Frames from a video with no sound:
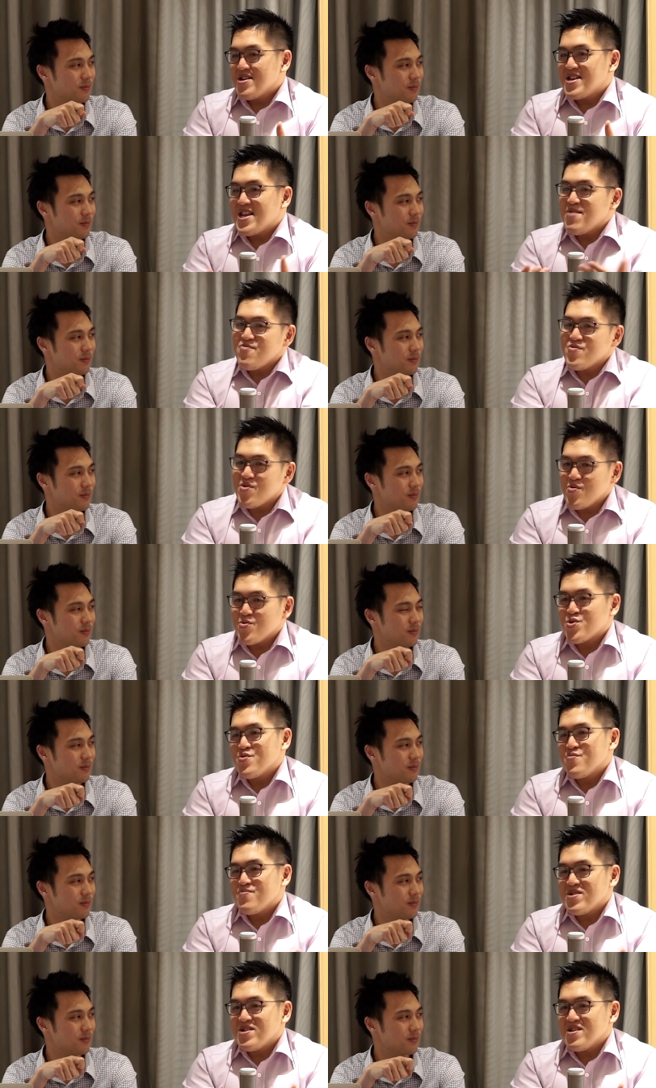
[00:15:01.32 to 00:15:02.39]
Speaker 1: they will
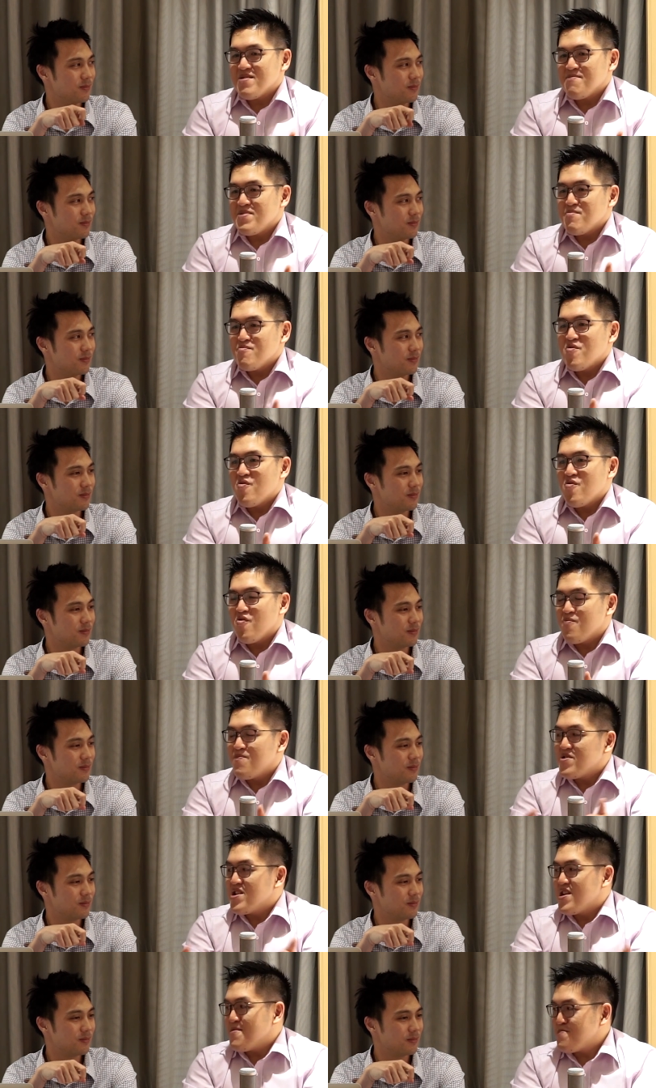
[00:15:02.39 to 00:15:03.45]
also be a bit more
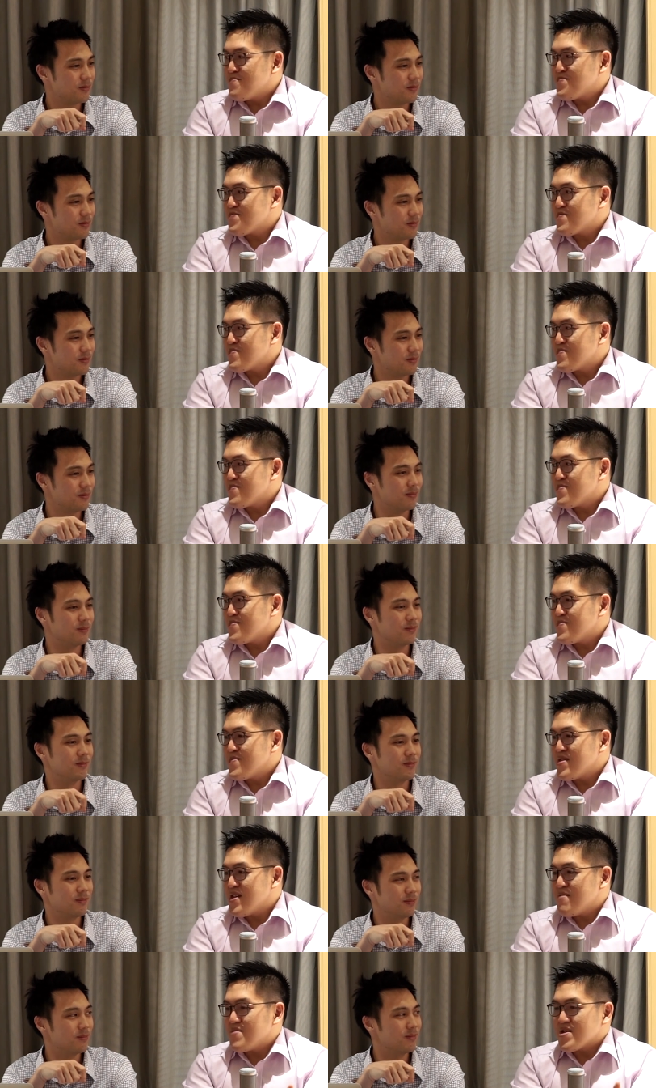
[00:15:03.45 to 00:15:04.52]
open up.
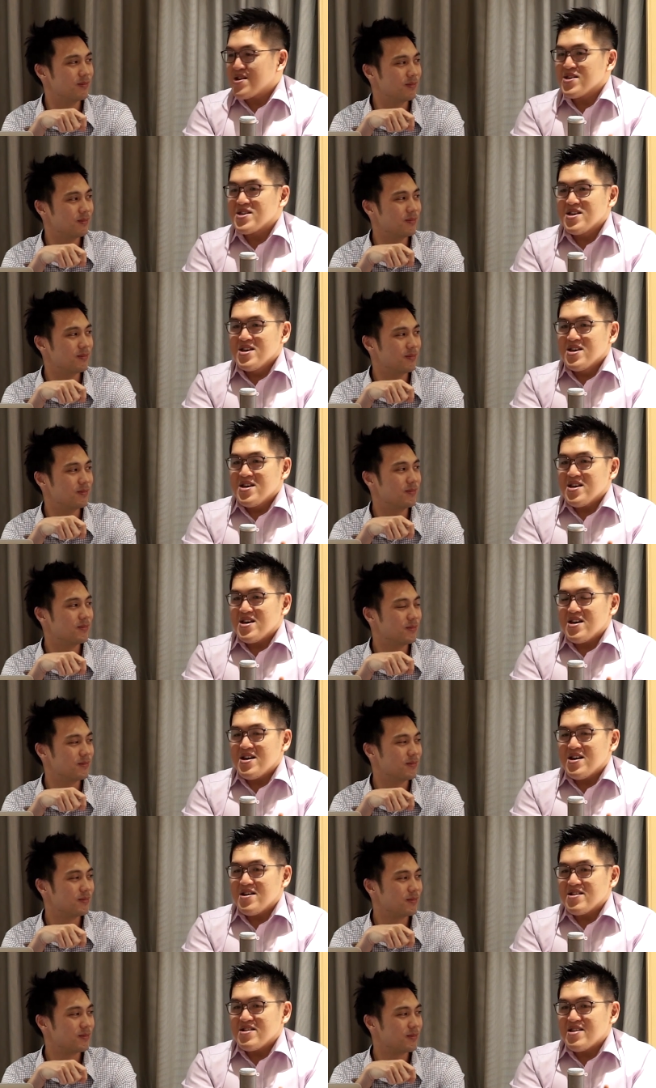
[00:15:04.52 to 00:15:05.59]
Mm, yeah, mm, because mm.
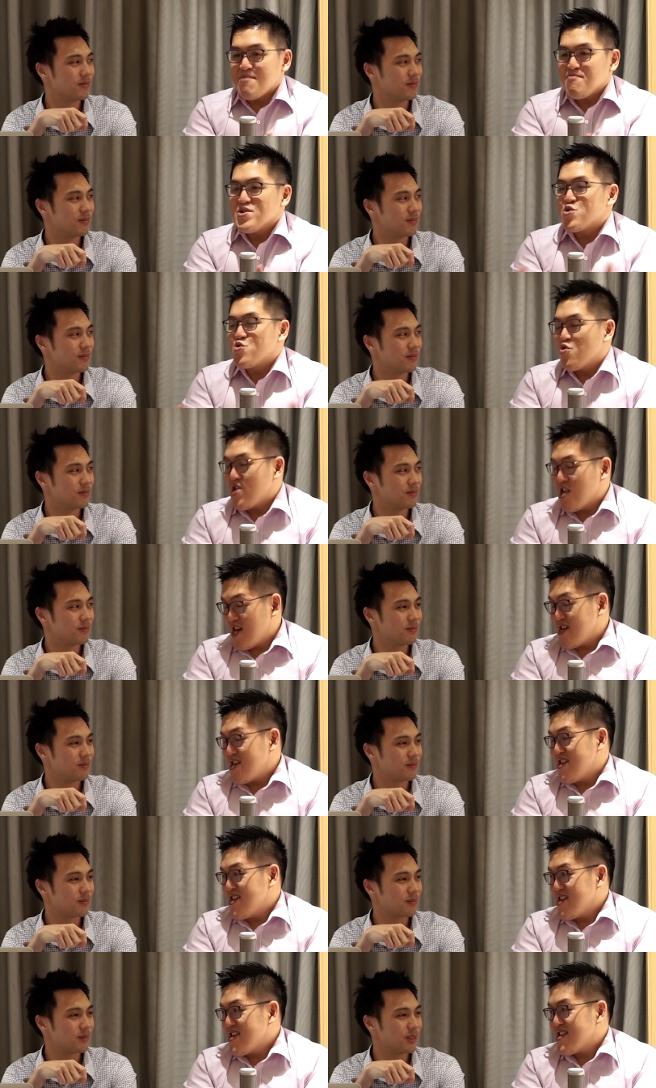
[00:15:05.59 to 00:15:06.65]
Uh, numbers don't
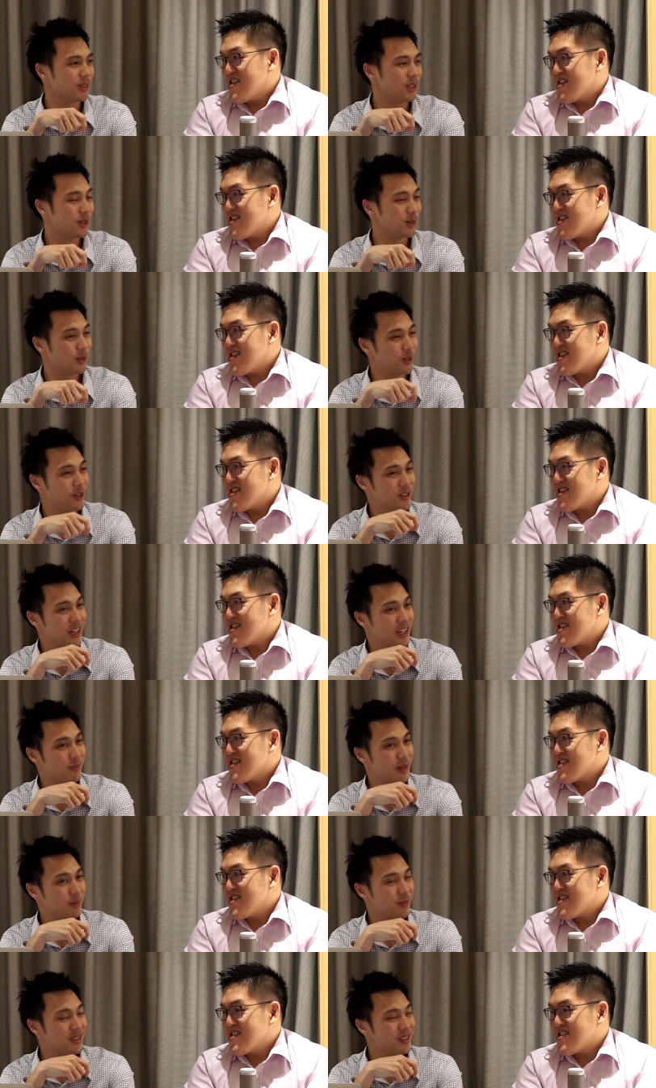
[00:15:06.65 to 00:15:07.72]
lie.
Speaker 2: Including
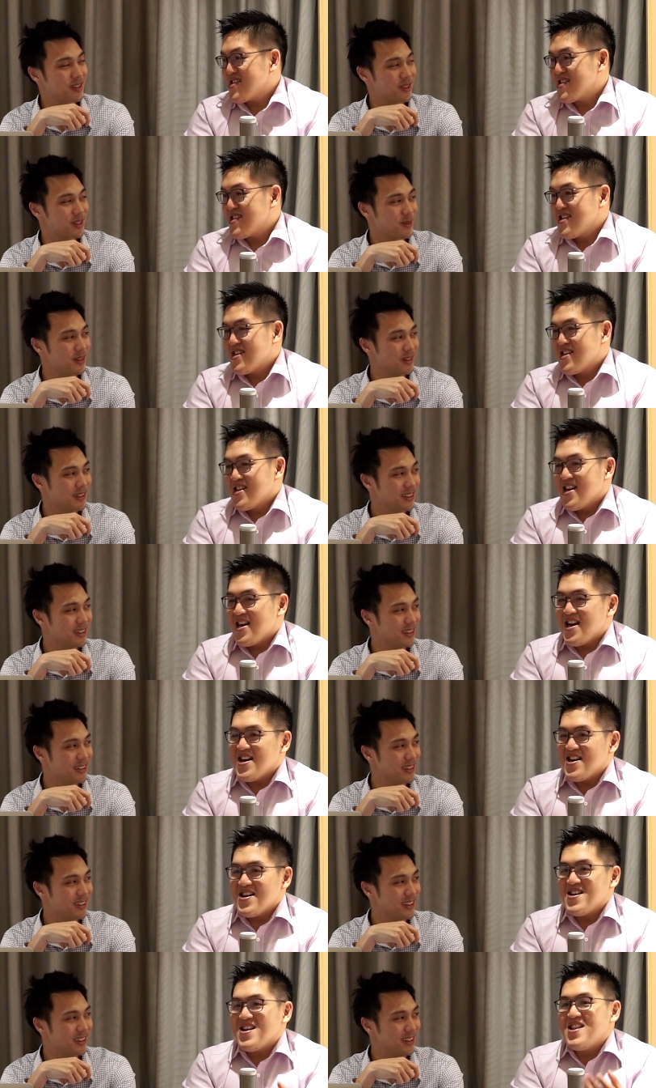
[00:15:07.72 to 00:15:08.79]
Chinaman business as well?
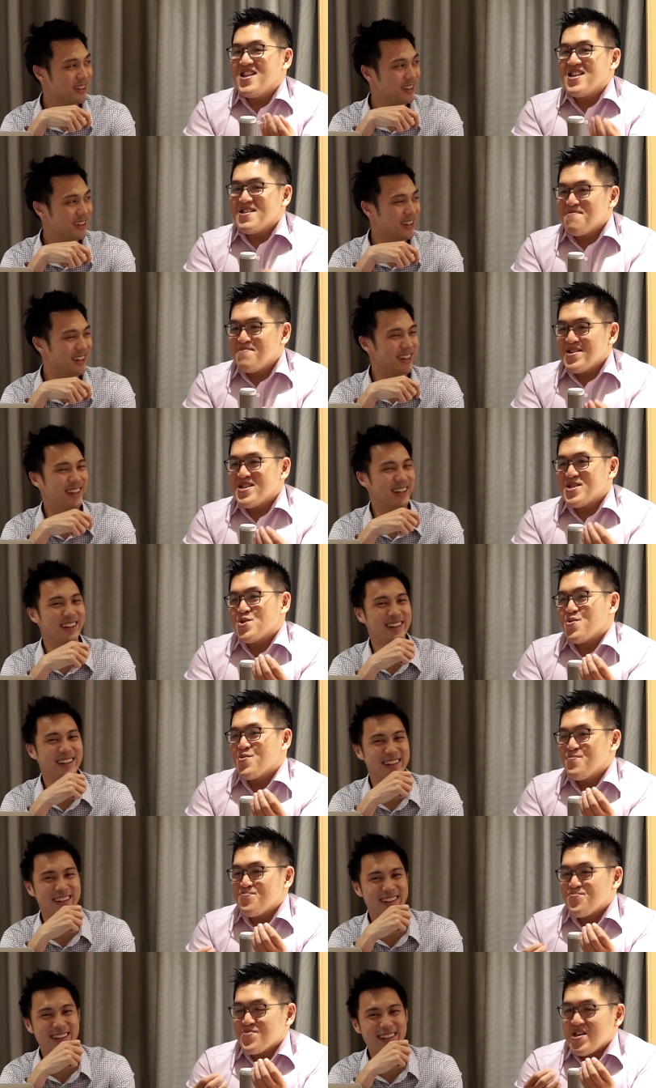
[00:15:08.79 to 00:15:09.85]
Uh, a little
Speaker 1: bit.
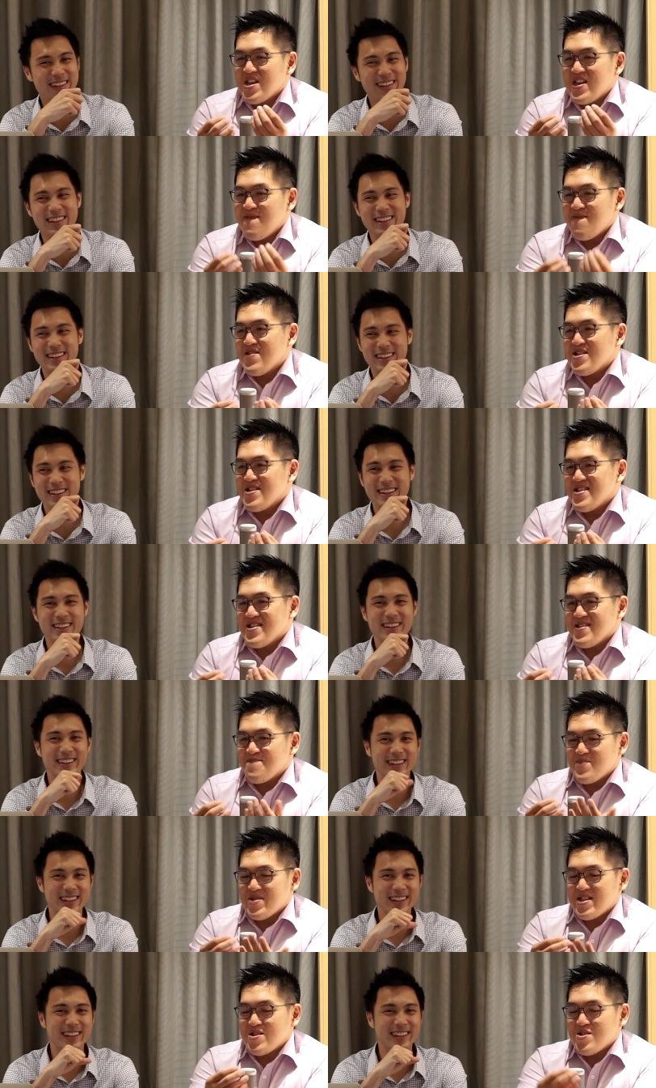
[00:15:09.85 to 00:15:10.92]
So if
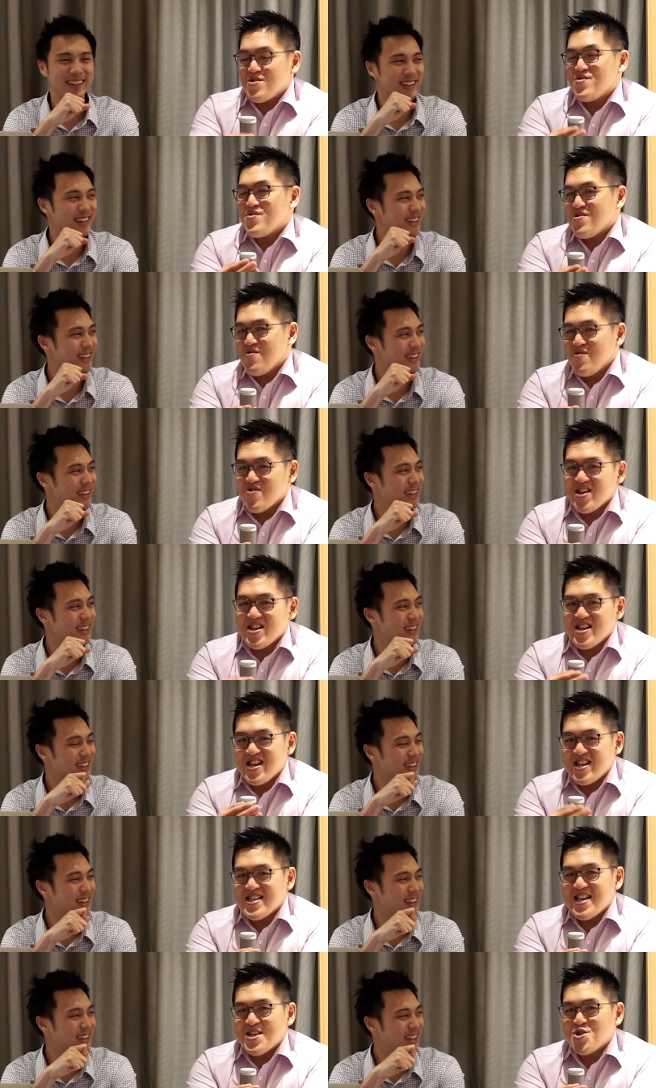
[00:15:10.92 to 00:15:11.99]
uh, you, you look at
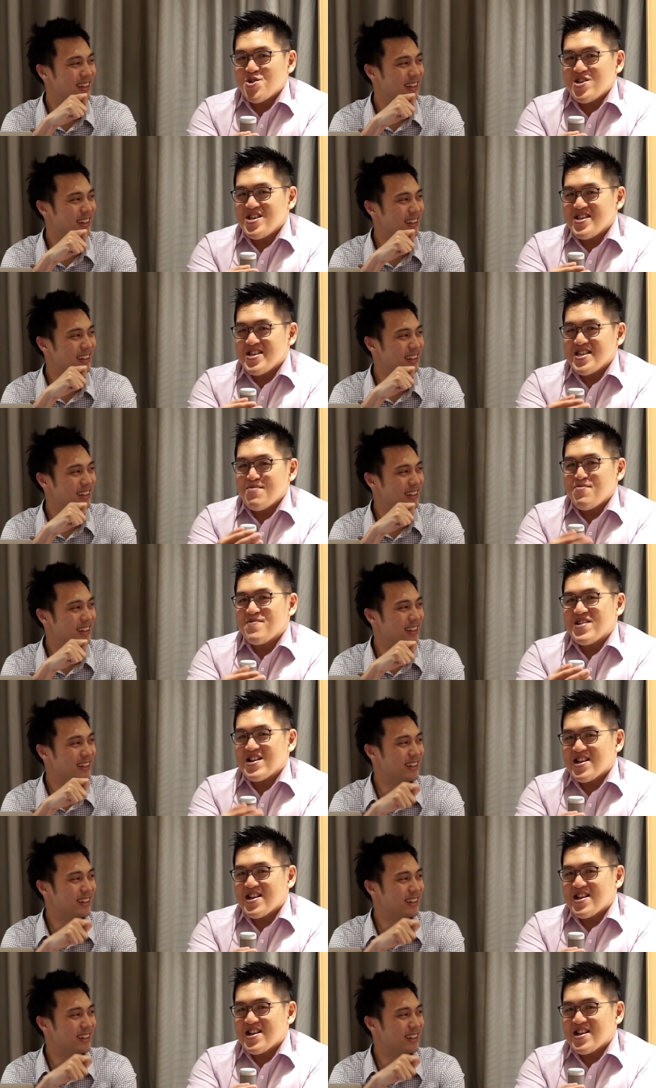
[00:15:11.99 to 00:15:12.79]
the industry, some of